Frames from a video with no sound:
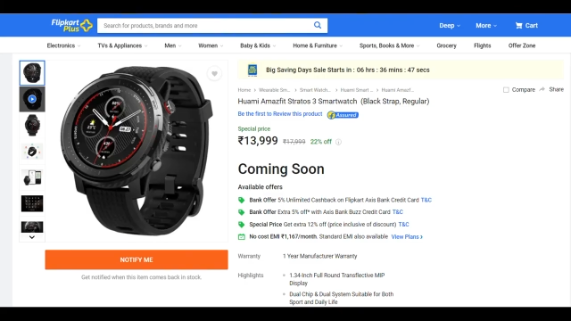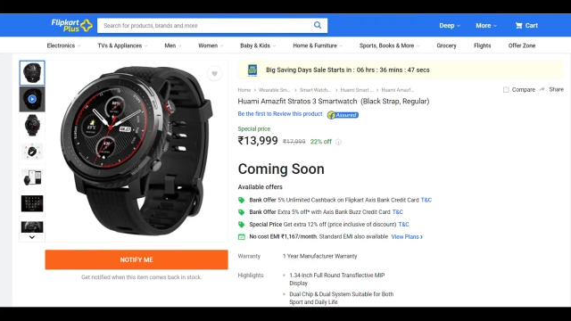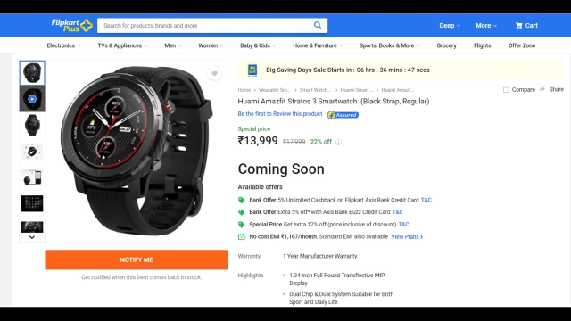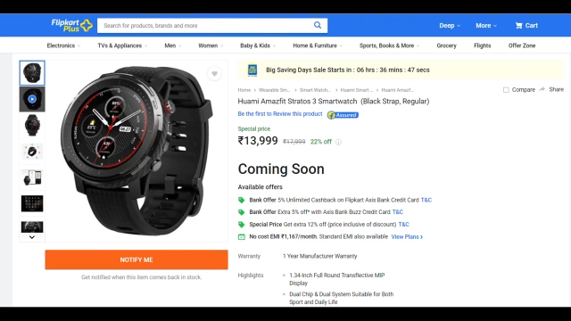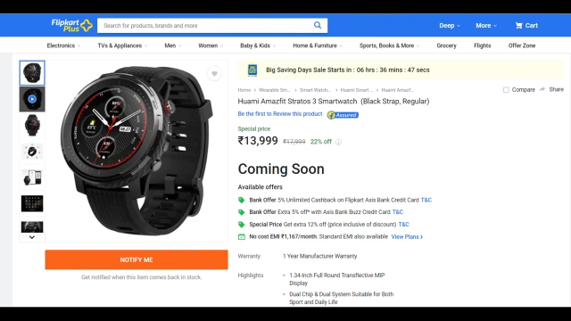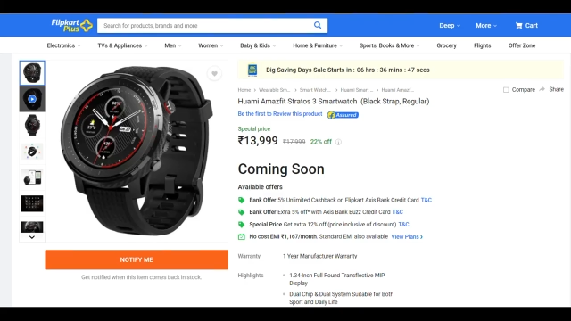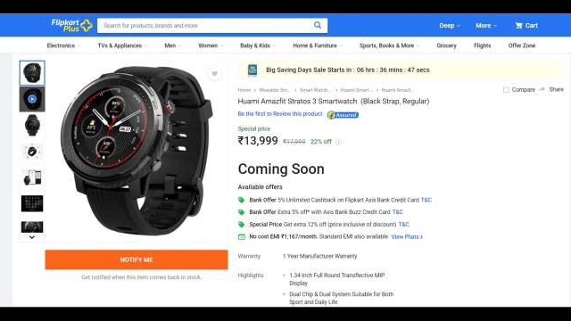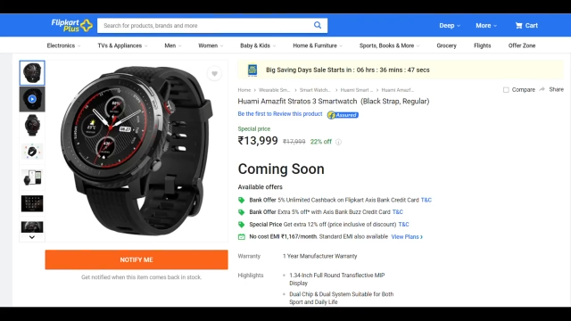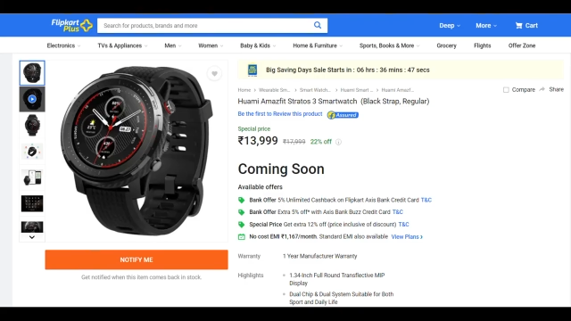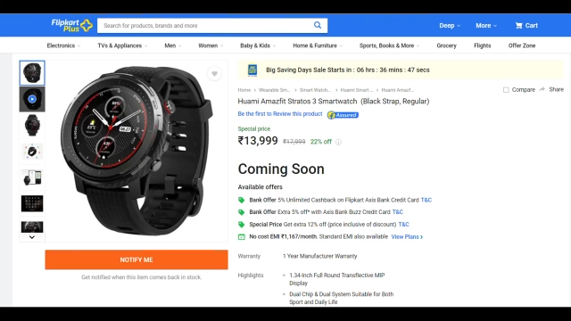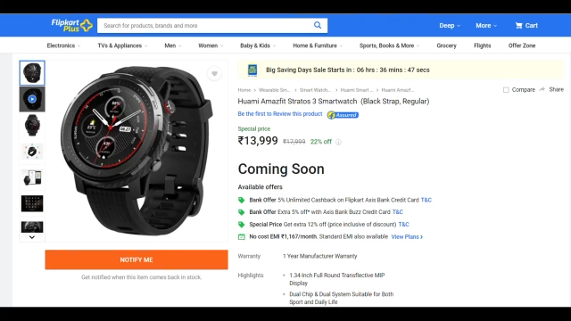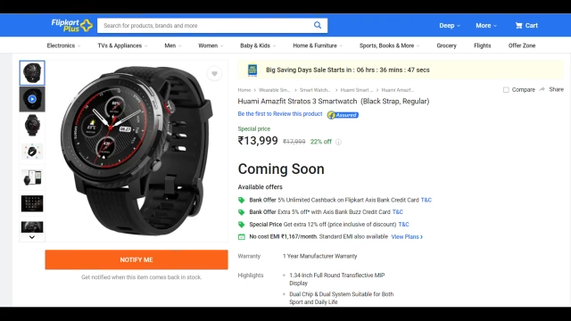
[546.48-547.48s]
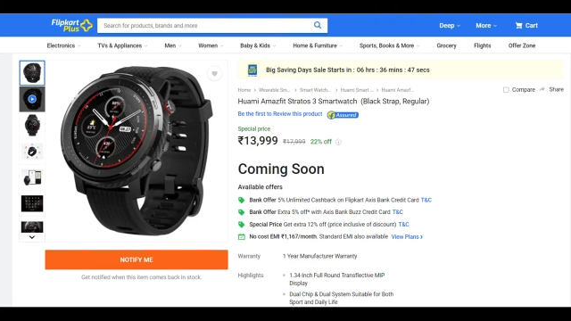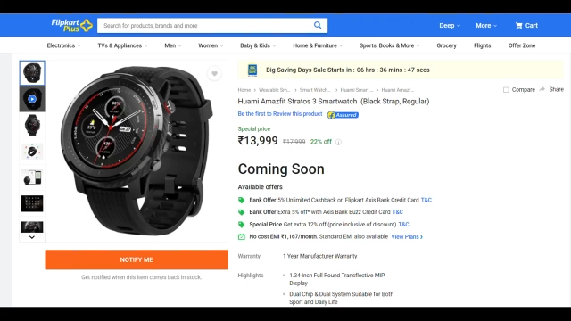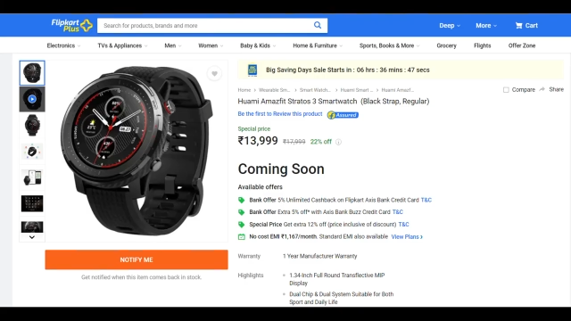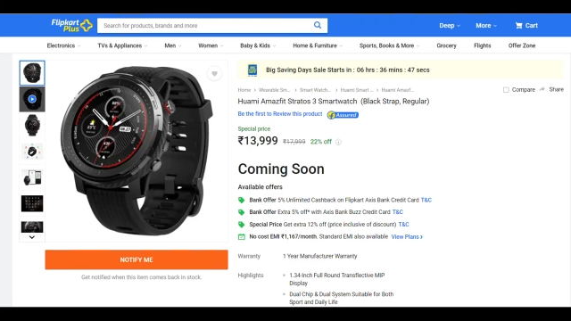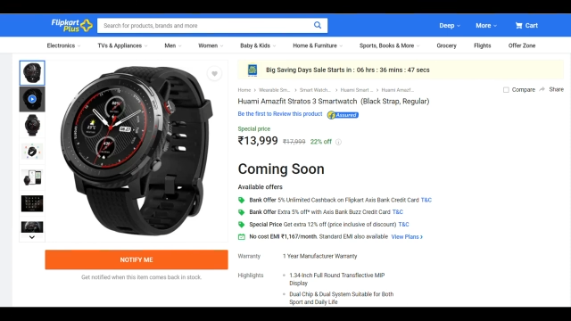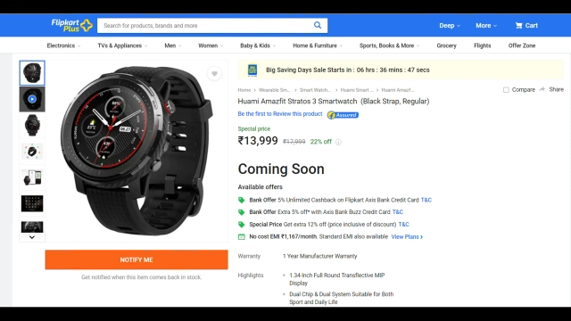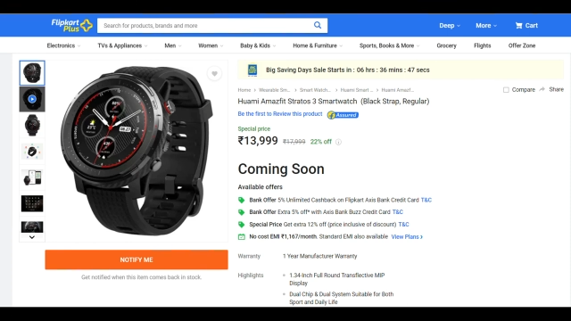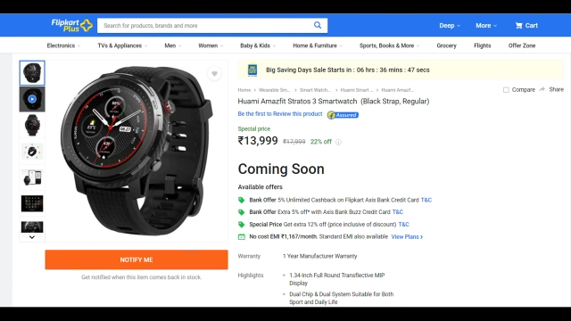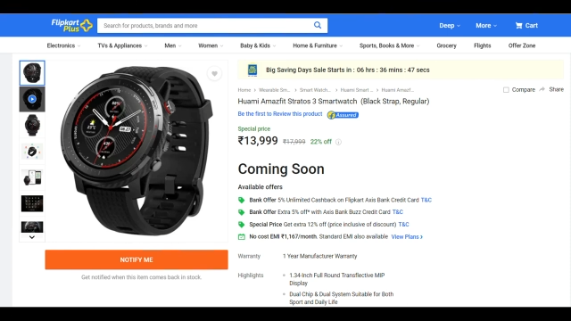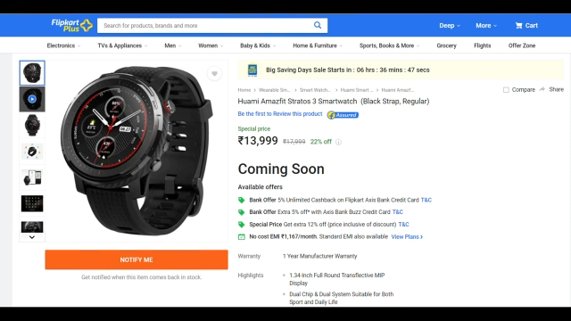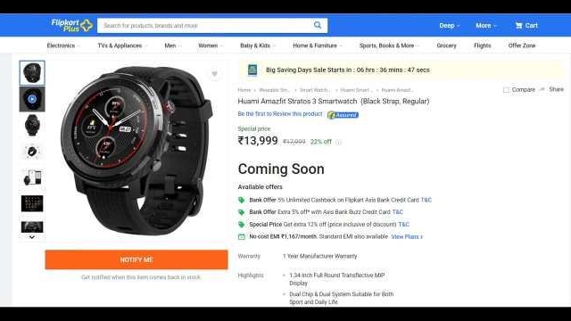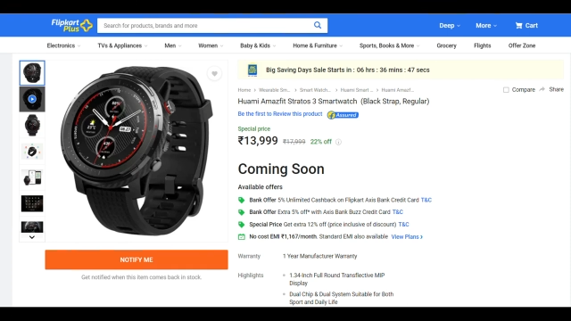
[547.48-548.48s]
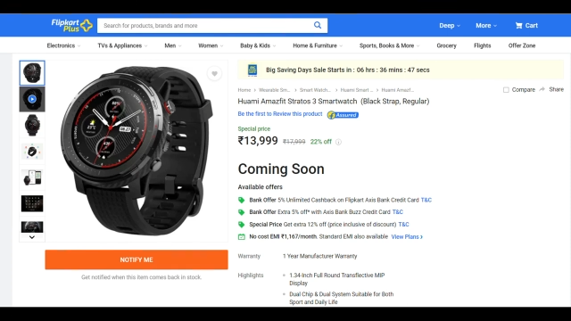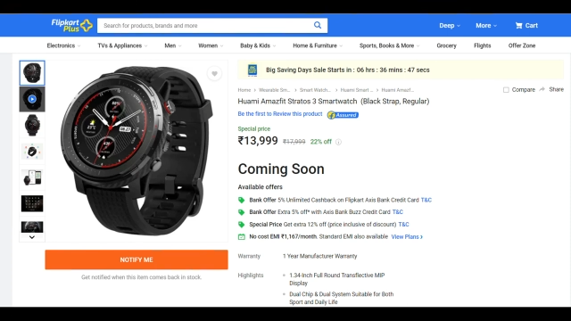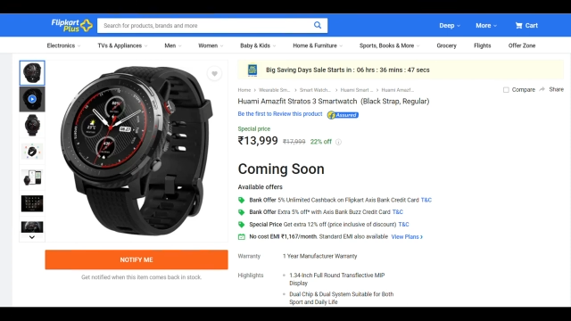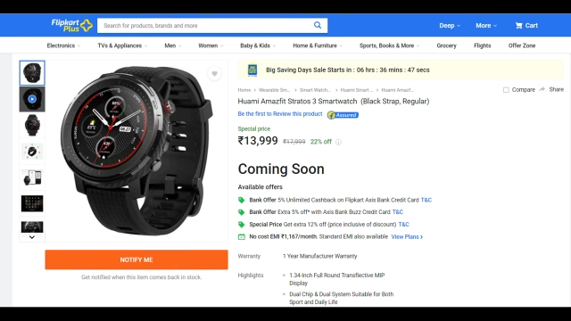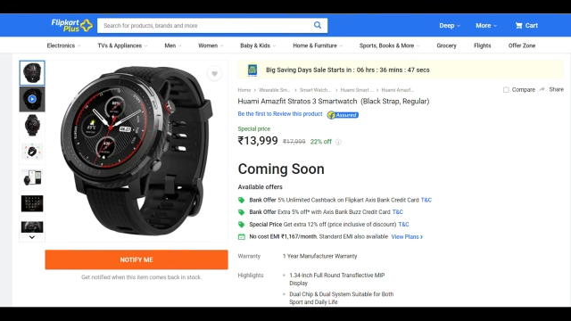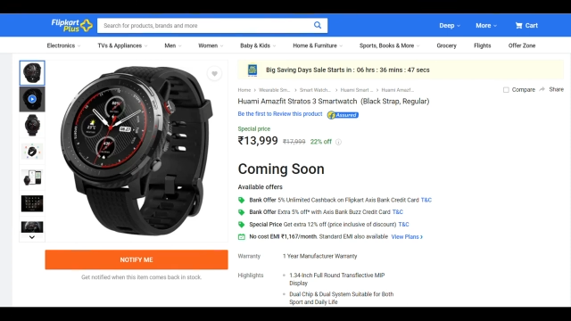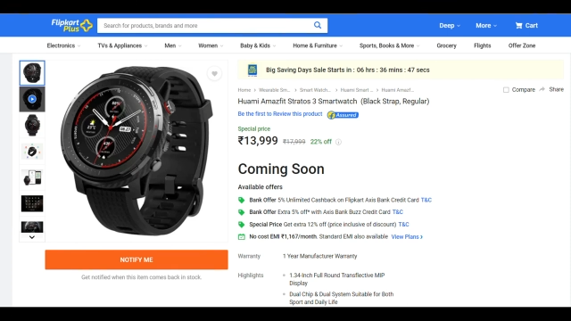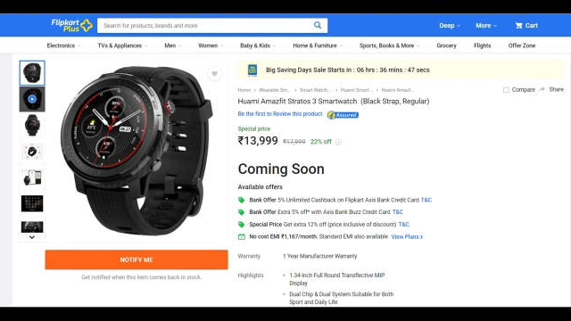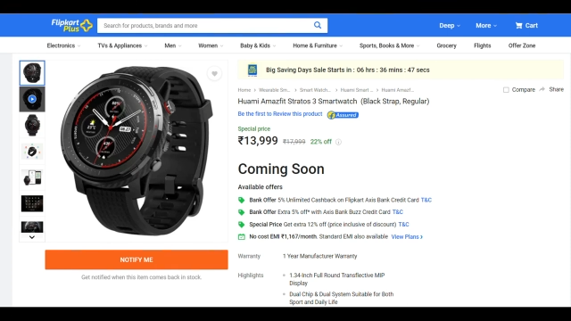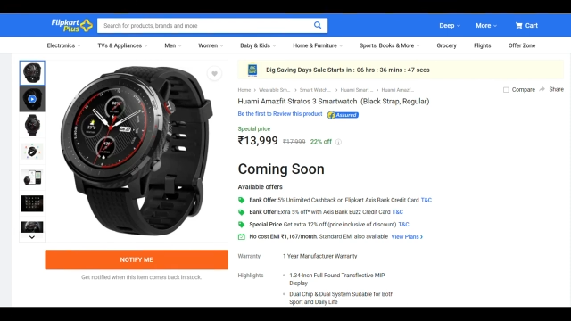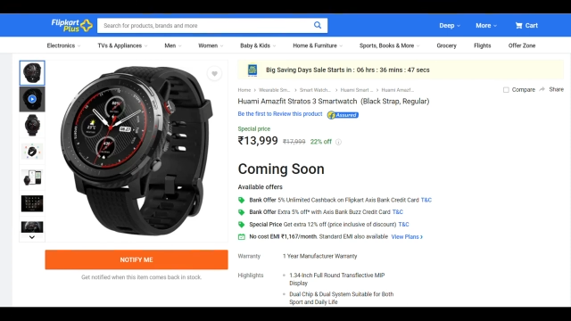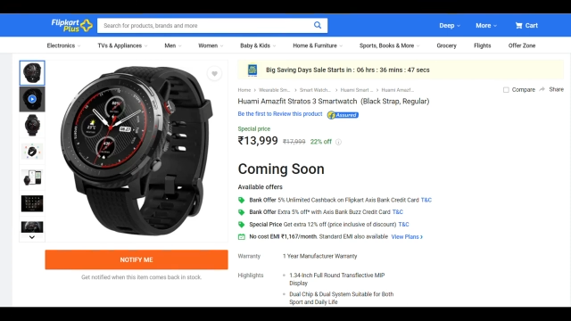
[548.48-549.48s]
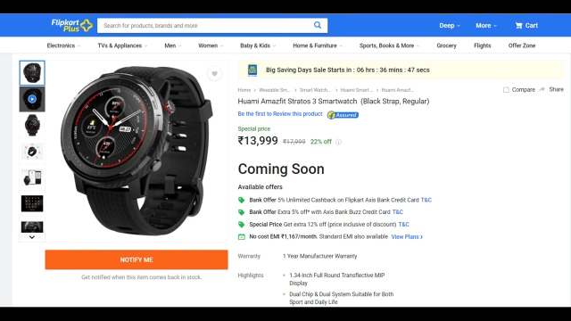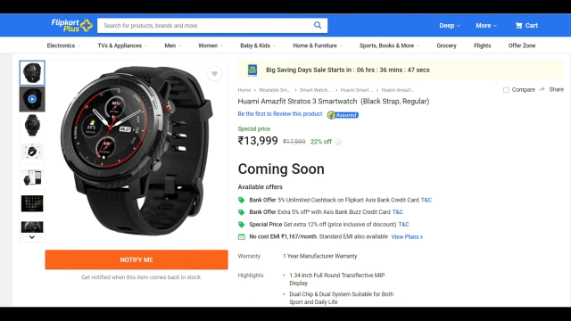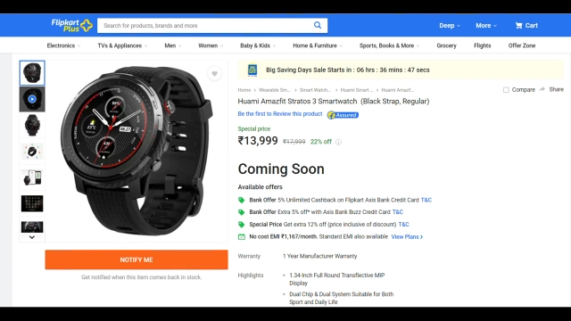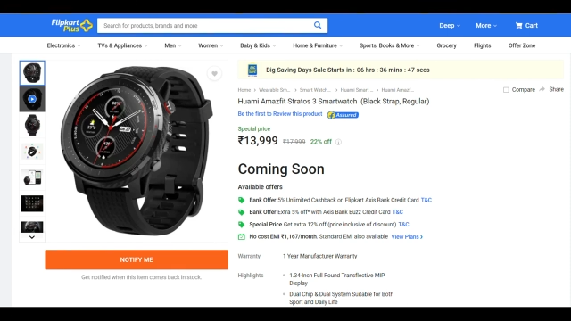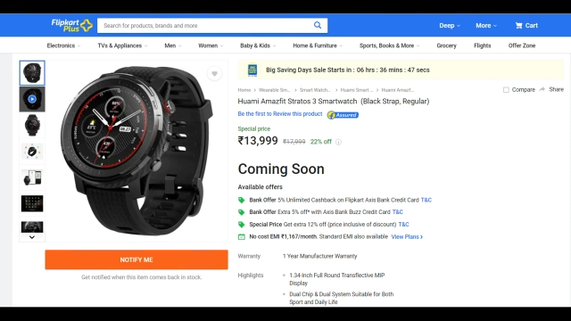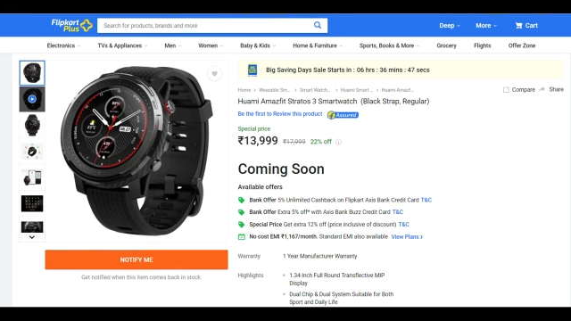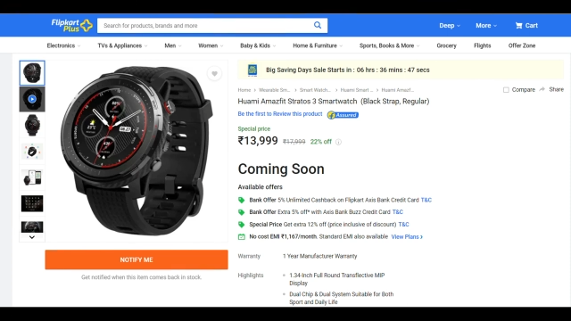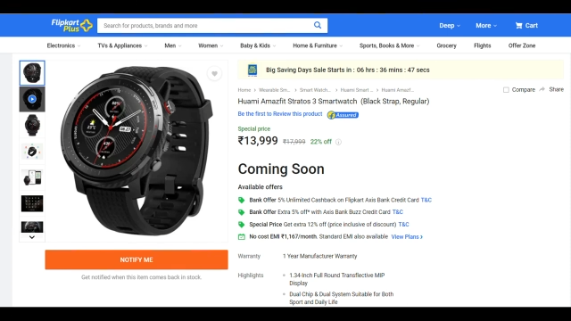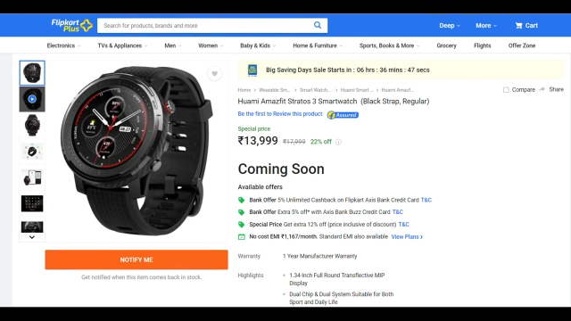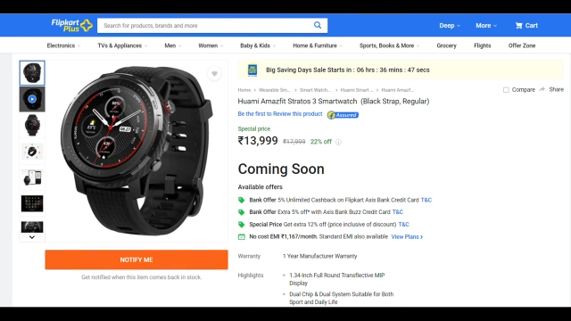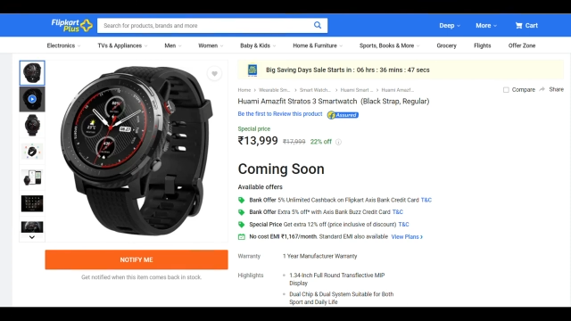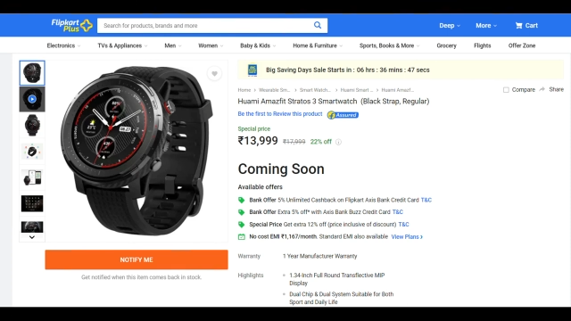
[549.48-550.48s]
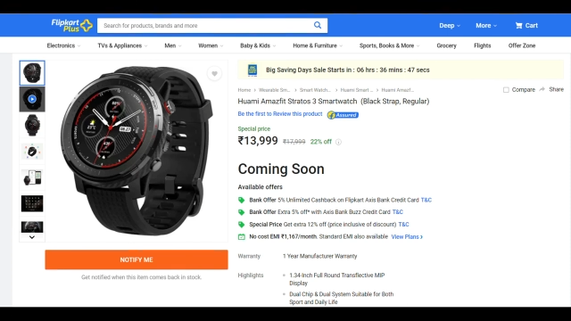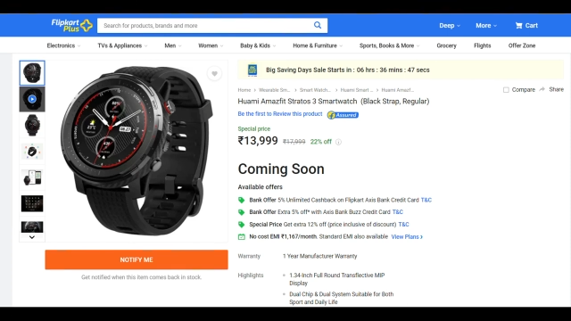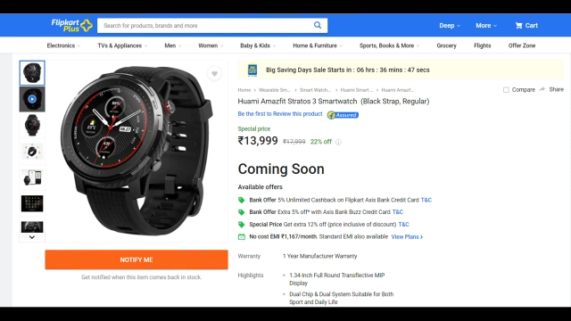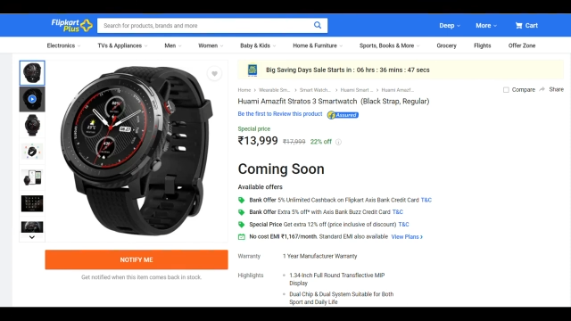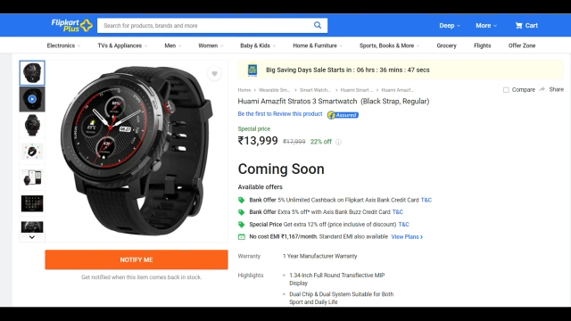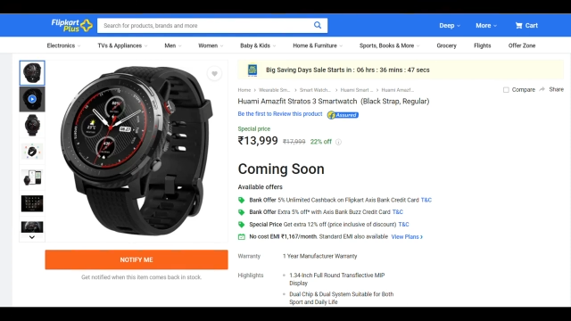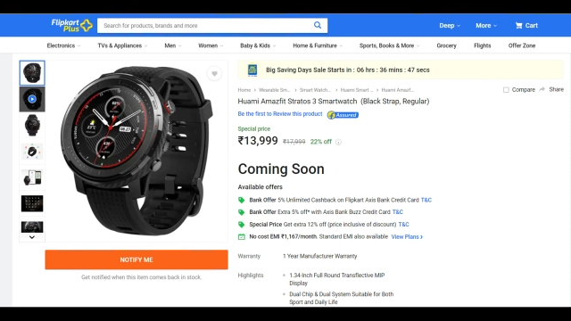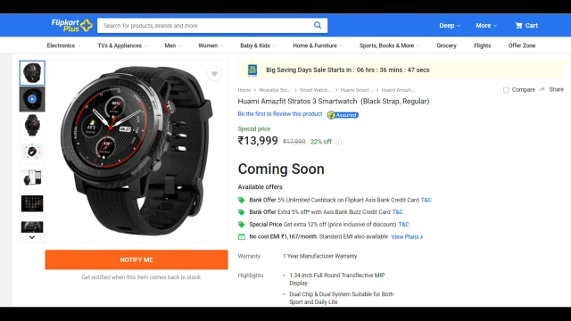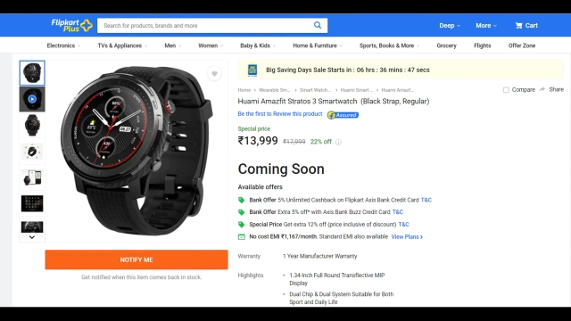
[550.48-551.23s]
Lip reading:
No face is visible, so there are no lips to read.